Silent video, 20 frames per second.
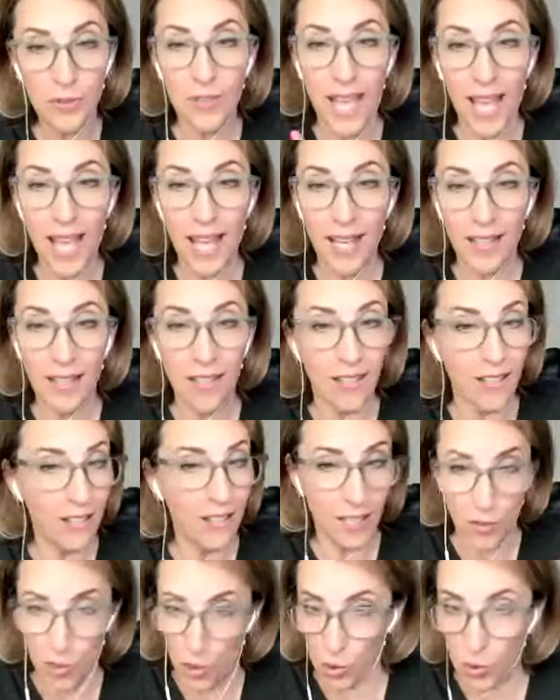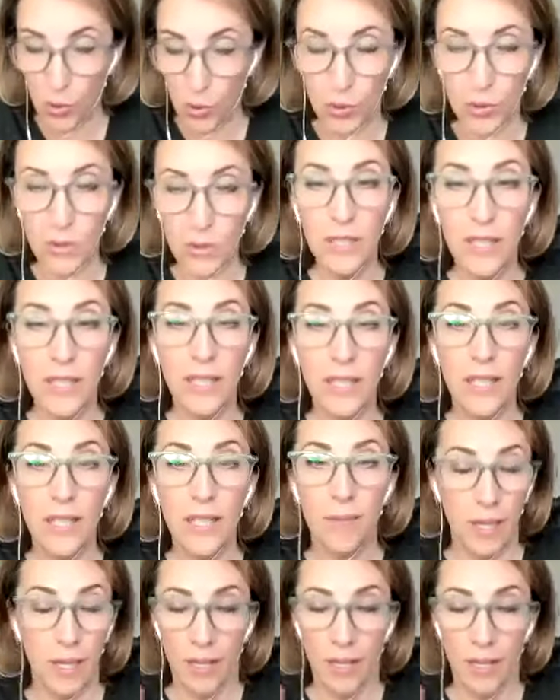that at all.
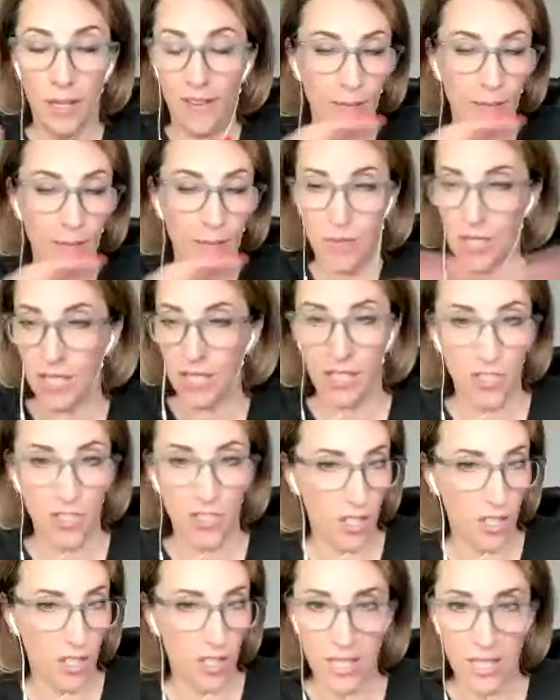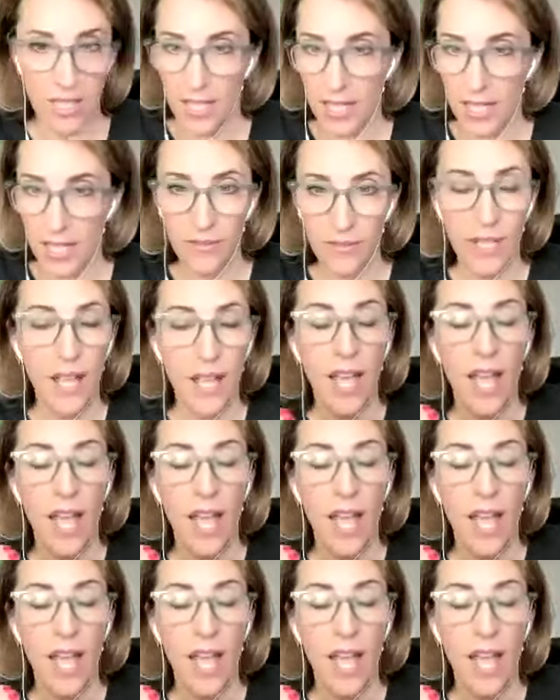My family was like, shut it down.